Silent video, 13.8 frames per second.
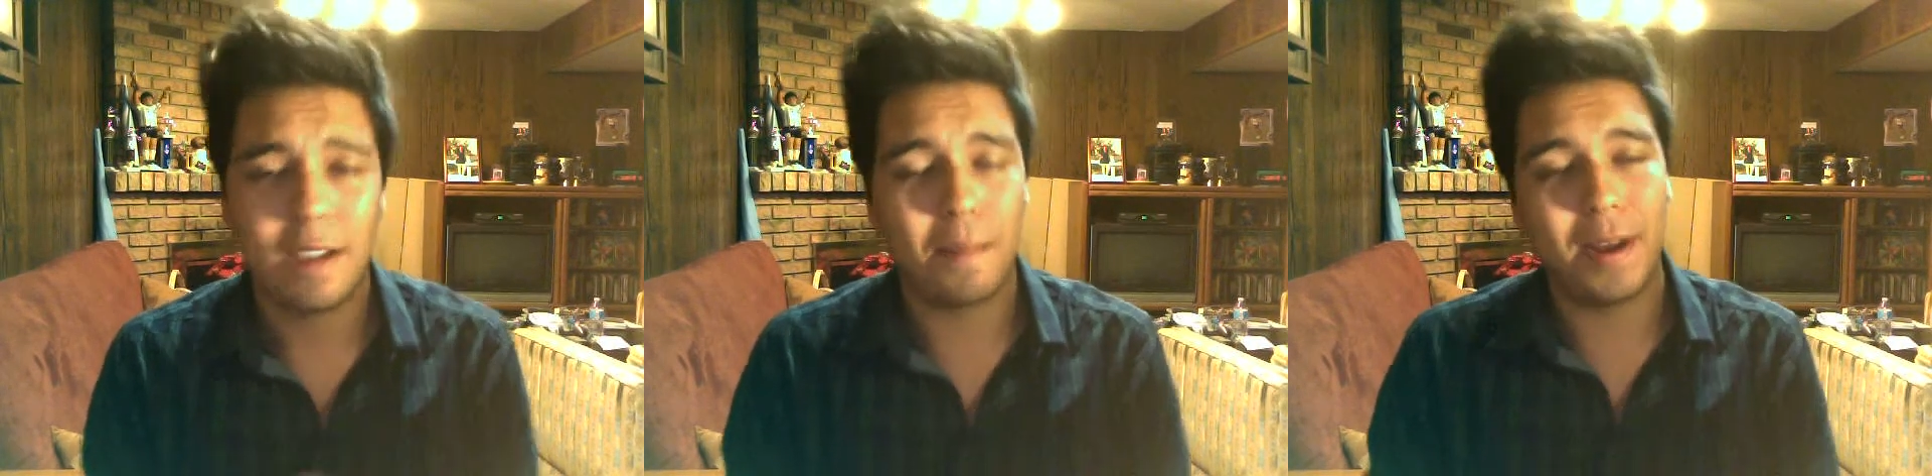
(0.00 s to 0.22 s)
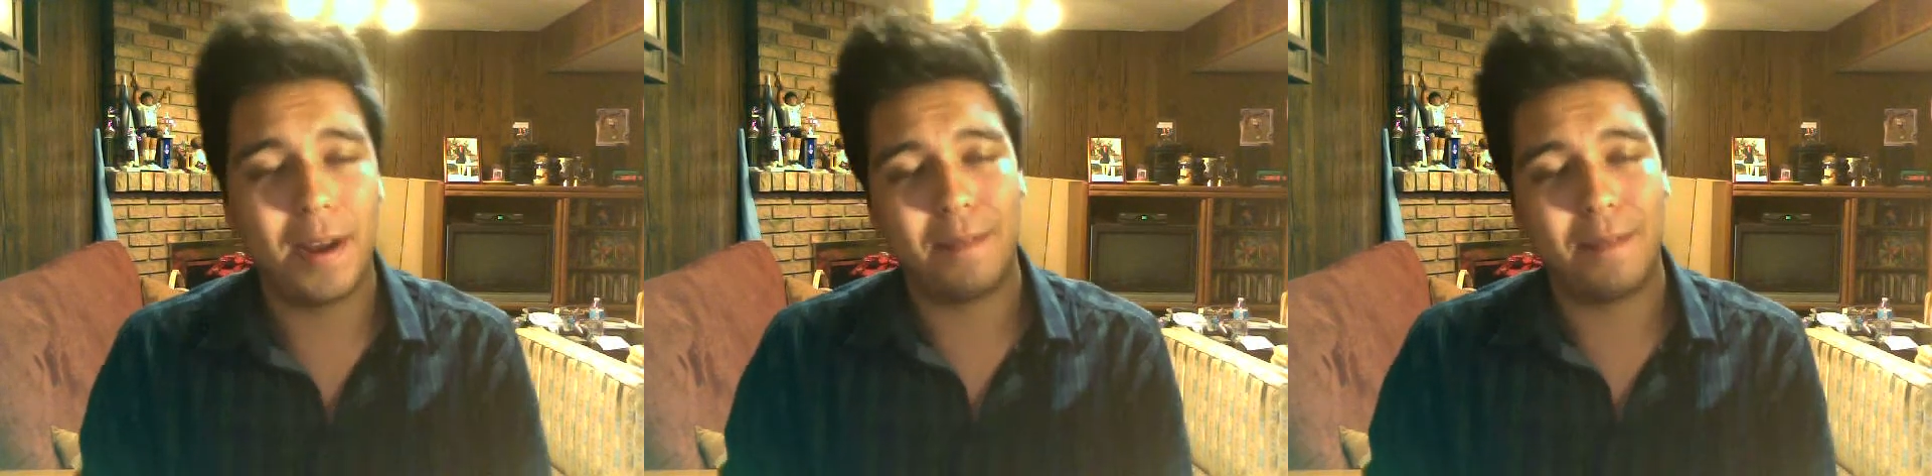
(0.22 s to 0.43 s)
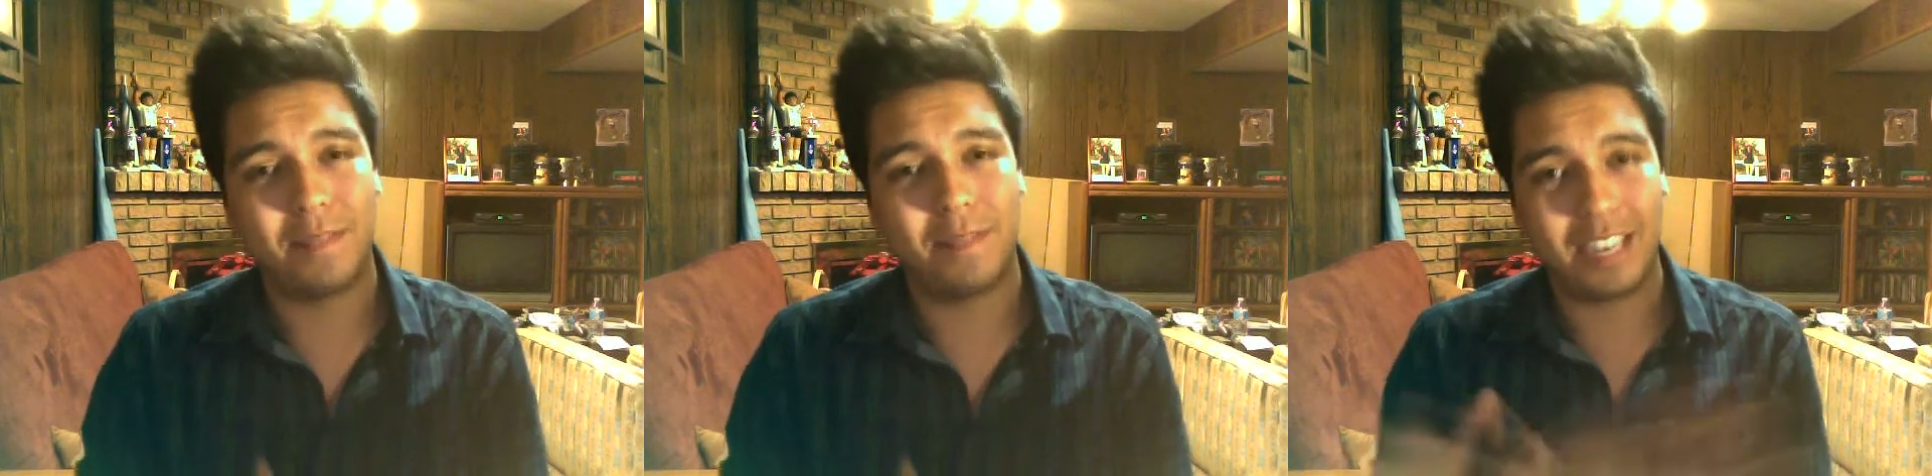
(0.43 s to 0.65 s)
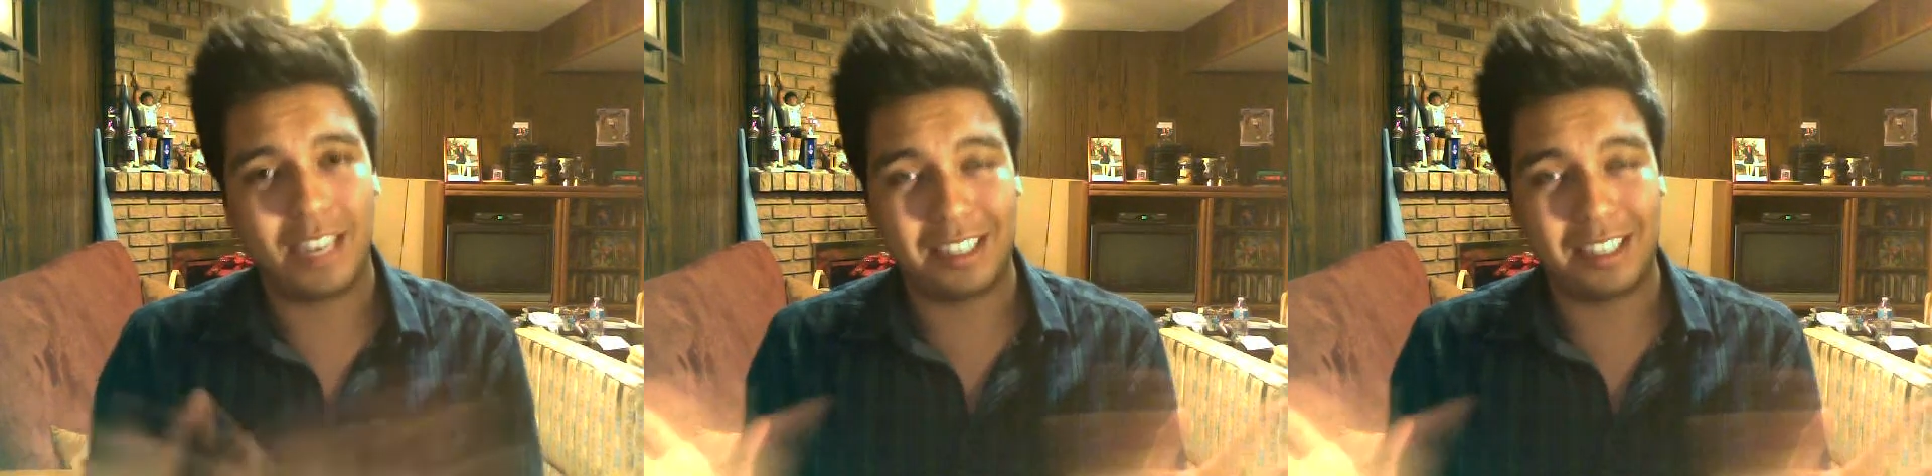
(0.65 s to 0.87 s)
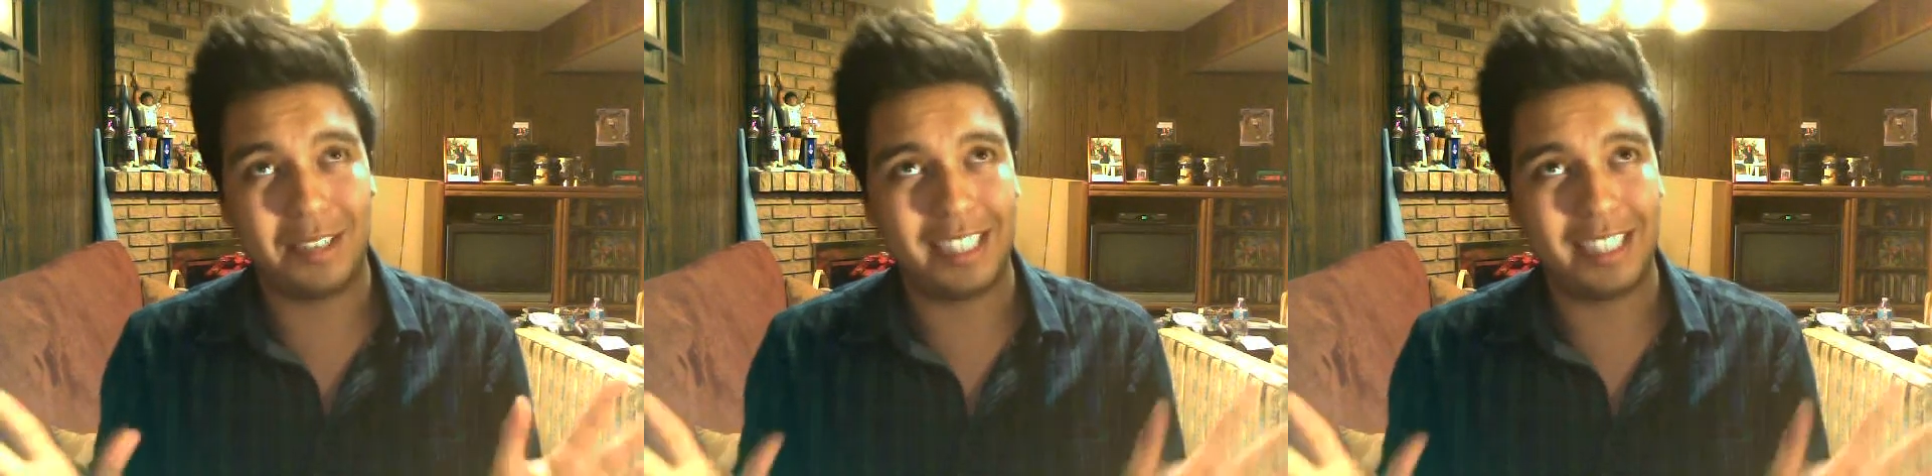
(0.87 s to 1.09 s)
But
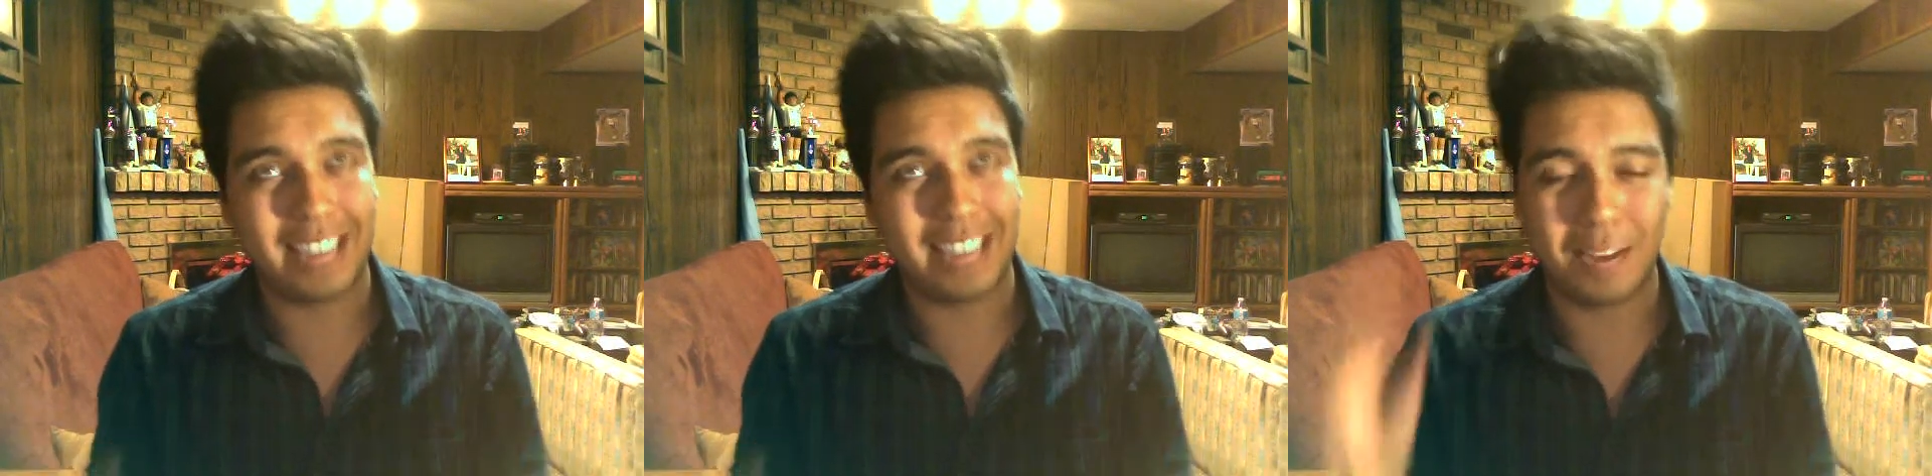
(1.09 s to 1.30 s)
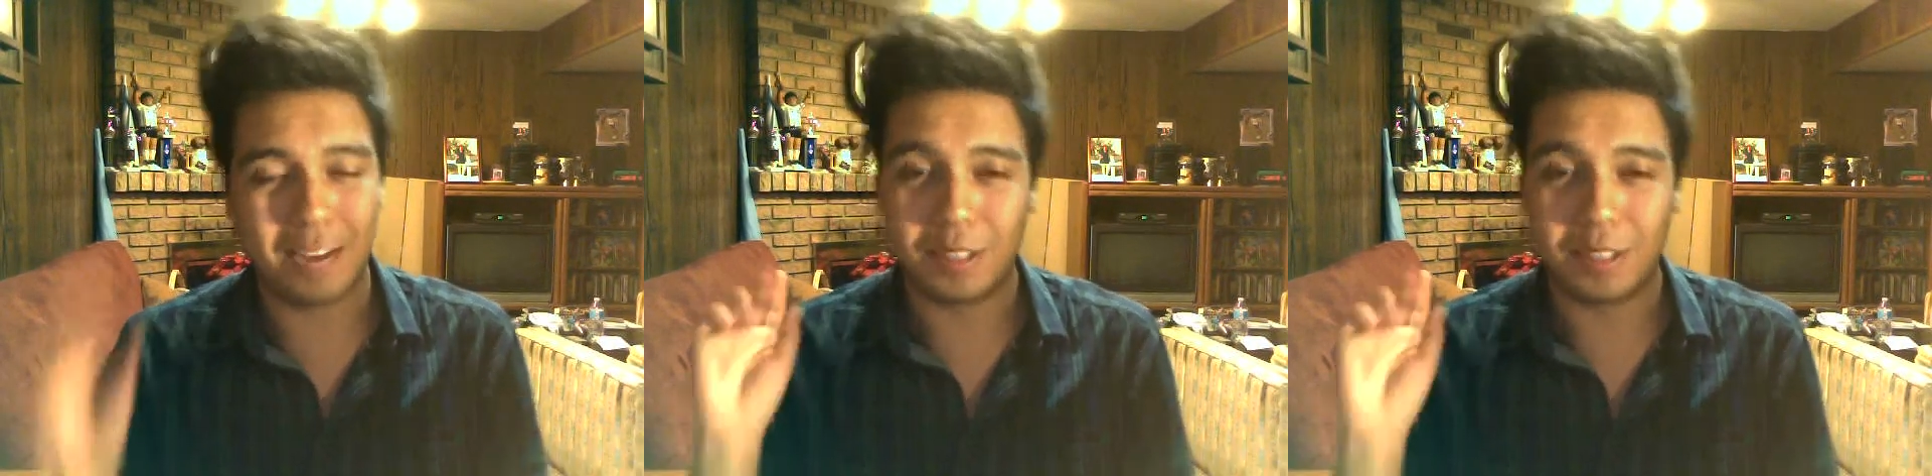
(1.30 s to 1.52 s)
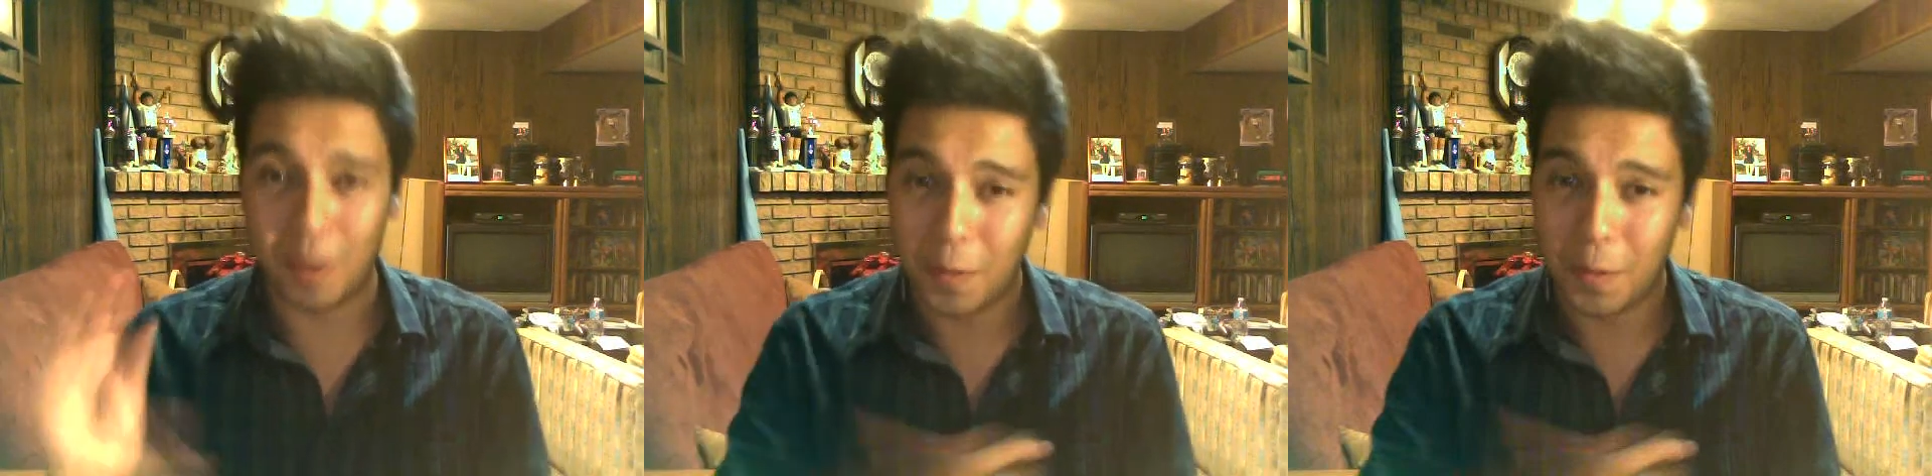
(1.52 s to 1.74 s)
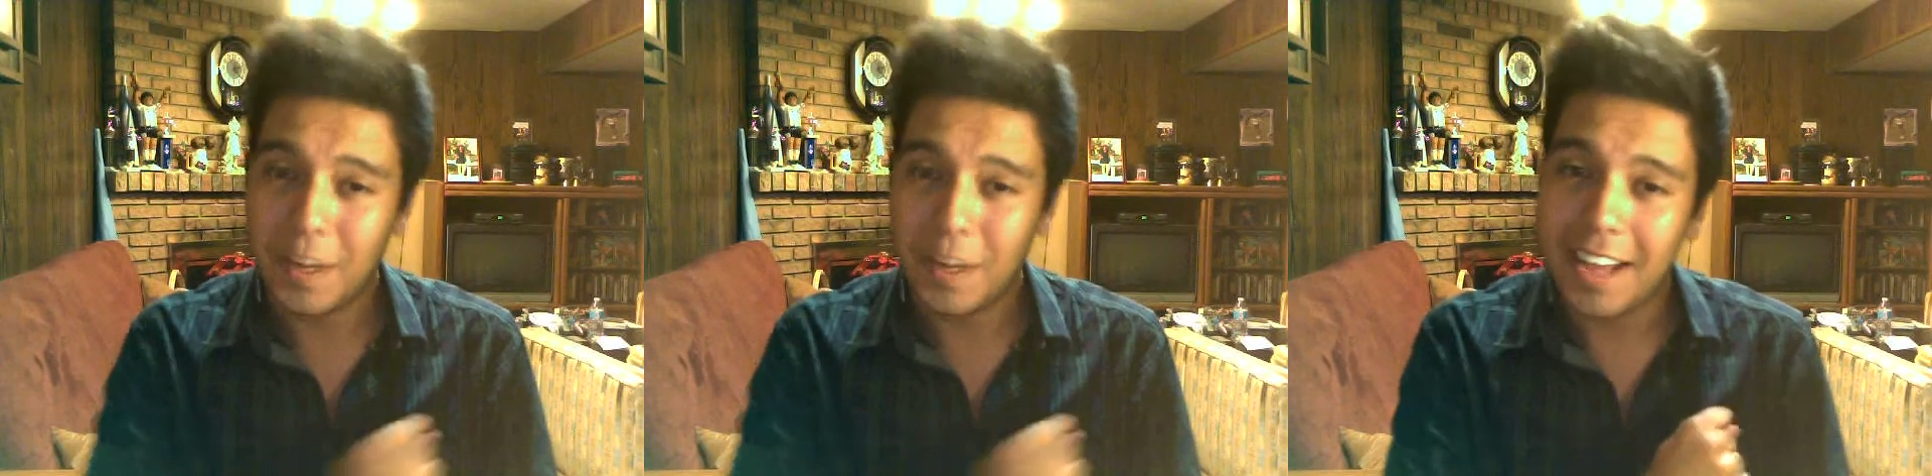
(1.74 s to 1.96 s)
it's Tuesdays now, so